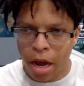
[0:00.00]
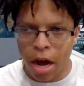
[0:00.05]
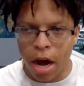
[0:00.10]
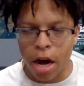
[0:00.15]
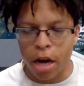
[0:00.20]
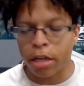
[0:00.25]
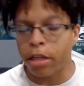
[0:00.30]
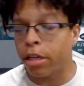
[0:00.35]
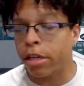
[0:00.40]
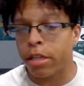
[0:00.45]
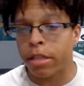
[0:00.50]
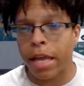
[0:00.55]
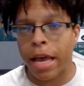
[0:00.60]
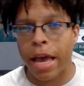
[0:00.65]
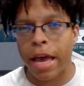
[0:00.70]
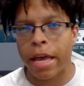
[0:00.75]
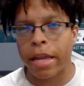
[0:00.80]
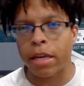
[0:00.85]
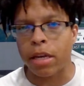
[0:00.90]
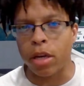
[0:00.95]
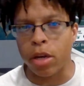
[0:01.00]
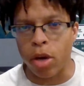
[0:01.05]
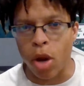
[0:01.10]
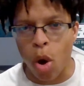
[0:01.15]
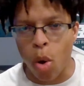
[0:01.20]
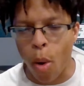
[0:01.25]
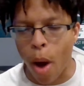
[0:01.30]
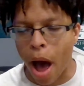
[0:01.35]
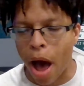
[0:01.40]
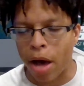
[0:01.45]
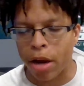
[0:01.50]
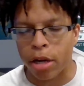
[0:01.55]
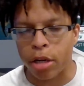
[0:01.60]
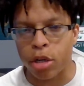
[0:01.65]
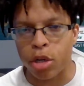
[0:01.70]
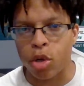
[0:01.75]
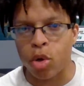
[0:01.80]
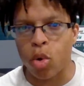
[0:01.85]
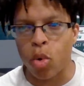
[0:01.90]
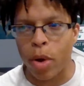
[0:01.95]
understand, know how to
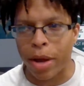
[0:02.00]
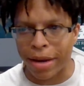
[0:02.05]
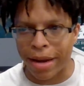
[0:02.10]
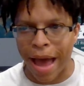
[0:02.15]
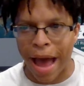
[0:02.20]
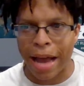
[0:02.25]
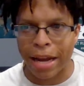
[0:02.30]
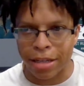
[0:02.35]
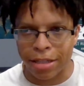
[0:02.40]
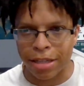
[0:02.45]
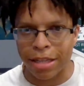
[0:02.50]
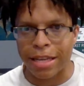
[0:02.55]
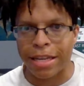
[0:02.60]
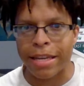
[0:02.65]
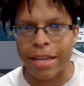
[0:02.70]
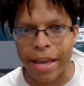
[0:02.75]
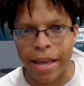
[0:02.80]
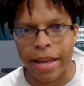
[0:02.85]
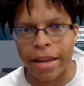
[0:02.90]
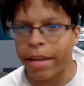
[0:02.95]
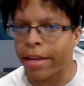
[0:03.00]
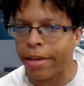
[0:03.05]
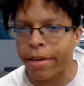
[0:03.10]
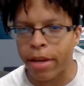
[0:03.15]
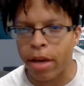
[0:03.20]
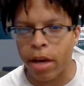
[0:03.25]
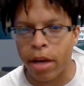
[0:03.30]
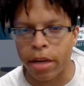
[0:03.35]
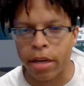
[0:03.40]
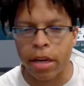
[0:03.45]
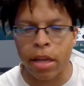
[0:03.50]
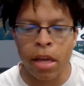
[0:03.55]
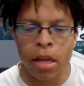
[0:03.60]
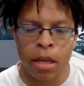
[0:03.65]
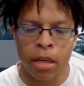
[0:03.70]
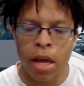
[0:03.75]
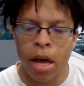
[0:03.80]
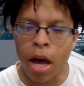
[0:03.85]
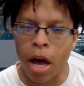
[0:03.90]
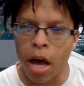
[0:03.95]
do, and actually get it done.
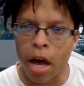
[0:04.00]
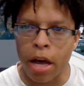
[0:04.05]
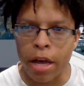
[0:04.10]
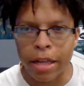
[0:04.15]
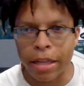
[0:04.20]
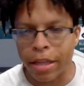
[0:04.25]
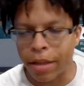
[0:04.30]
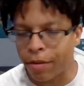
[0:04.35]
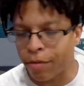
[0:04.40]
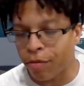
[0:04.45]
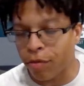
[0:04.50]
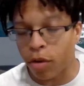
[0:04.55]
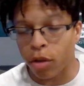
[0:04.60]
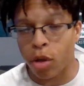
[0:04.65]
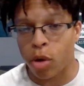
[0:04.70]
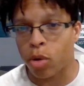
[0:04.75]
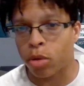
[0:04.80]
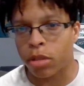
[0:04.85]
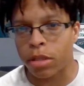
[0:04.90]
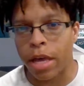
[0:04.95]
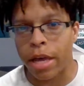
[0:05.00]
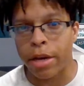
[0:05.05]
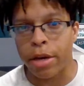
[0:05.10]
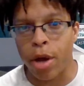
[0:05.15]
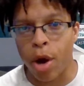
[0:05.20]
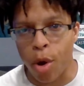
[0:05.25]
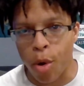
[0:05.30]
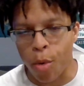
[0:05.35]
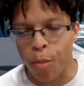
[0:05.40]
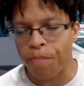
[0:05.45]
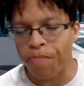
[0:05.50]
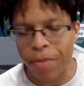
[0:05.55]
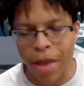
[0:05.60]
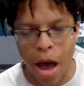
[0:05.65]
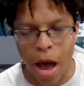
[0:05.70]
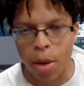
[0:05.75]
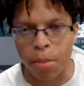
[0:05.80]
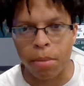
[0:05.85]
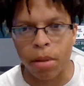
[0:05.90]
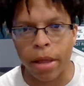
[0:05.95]
Uh, and then for those that don't,
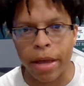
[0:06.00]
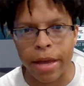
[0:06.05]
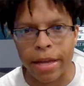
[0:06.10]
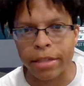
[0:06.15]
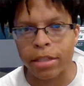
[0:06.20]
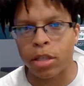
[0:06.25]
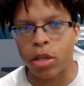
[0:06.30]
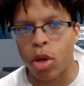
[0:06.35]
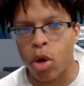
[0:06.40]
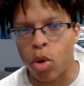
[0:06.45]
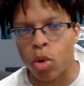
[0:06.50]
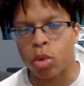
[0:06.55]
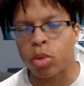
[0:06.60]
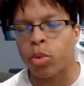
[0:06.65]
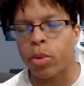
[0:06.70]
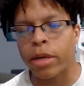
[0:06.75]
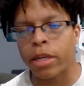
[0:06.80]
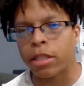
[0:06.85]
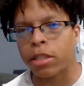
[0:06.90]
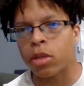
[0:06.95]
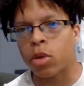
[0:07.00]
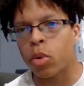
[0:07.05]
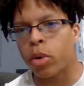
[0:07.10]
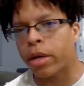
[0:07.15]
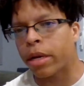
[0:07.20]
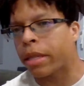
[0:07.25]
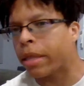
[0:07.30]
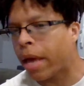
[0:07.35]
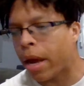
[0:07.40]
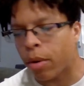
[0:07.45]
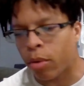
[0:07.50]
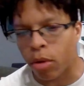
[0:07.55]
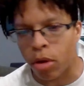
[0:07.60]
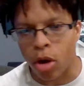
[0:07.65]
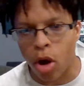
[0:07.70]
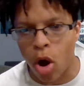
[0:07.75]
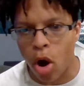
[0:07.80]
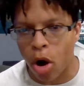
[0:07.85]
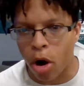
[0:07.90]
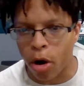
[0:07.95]
Al Blades knows what he's doing in that
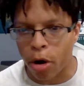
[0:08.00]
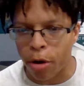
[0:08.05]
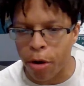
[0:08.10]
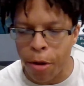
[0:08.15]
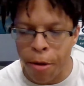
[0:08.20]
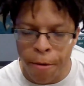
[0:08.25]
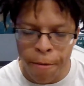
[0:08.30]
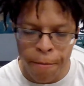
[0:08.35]
regard.